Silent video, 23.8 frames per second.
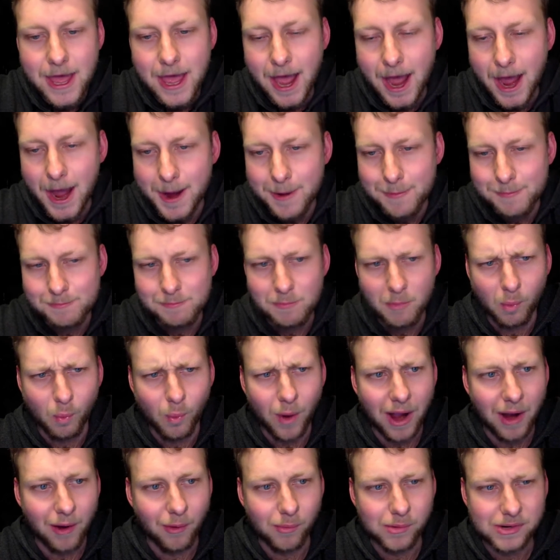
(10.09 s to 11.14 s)
Um,
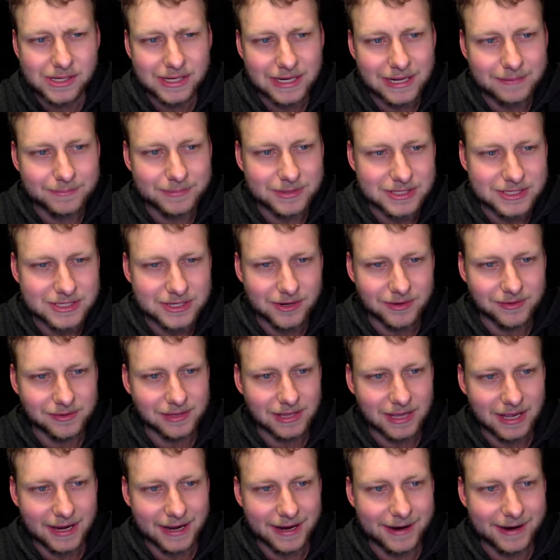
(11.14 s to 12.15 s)
wow, what an episode!